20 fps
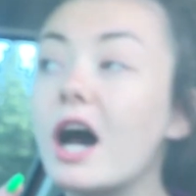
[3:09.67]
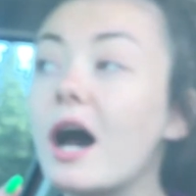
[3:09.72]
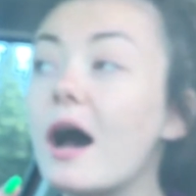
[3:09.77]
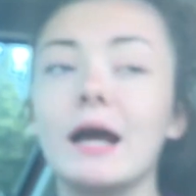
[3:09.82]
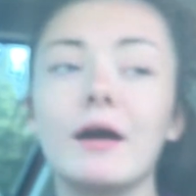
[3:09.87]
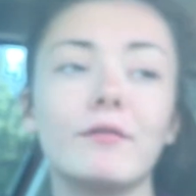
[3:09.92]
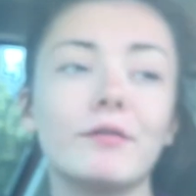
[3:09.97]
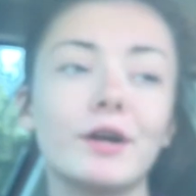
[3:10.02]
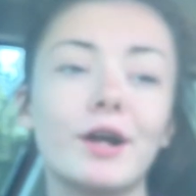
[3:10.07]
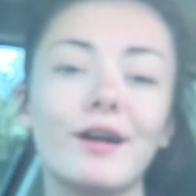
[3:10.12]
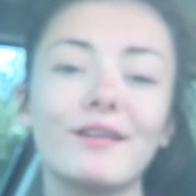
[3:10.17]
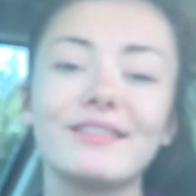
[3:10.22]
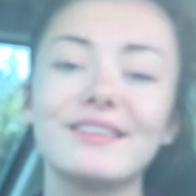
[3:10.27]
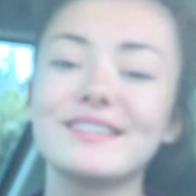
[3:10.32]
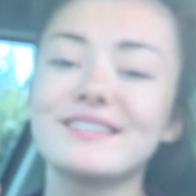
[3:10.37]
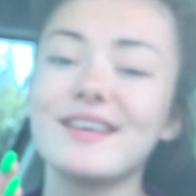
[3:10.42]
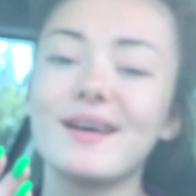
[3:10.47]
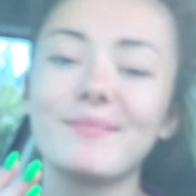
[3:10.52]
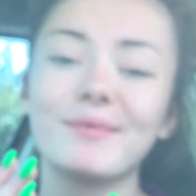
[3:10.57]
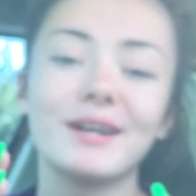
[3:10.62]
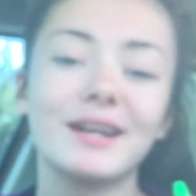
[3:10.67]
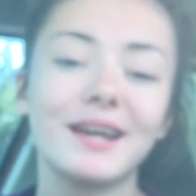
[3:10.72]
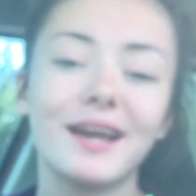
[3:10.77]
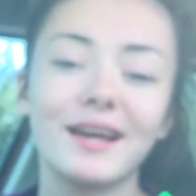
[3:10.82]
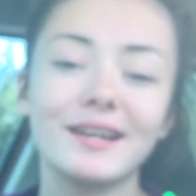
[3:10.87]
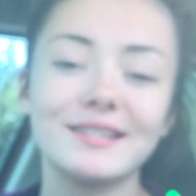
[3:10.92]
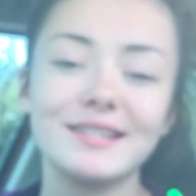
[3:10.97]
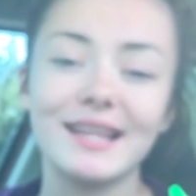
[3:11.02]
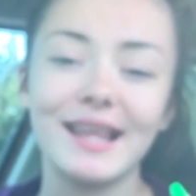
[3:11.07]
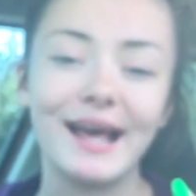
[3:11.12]
Yeah, regardless, I'm going to
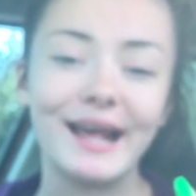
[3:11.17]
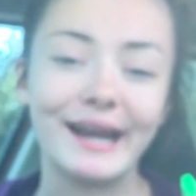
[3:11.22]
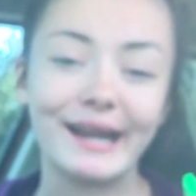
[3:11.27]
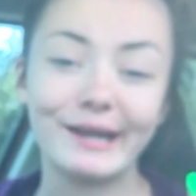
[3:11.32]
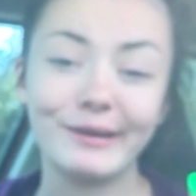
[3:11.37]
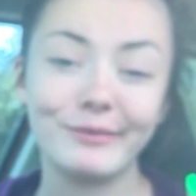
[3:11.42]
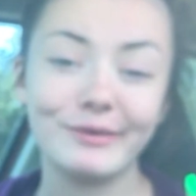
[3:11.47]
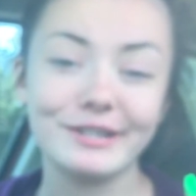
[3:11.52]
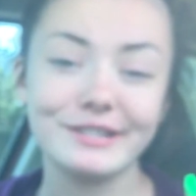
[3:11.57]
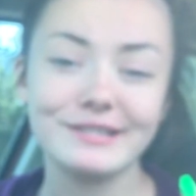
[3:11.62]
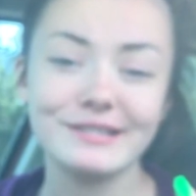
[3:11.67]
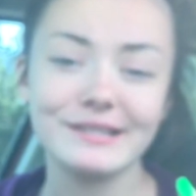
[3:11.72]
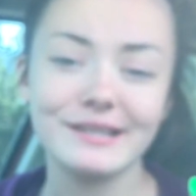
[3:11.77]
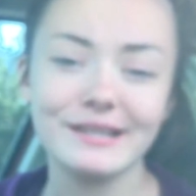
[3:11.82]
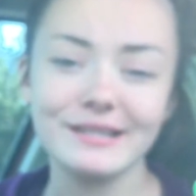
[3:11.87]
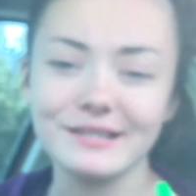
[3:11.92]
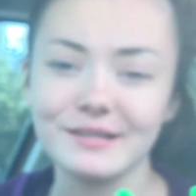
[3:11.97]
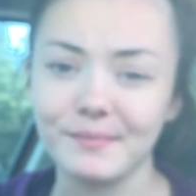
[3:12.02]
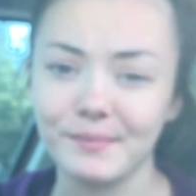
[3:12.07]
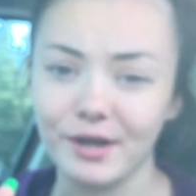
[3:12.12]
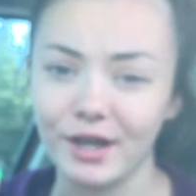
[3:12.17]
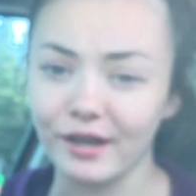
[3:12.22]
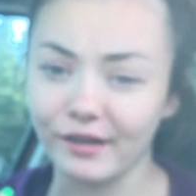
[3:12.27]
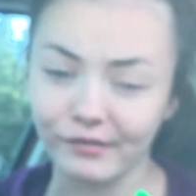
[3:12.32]
cut to that anyways because I'm not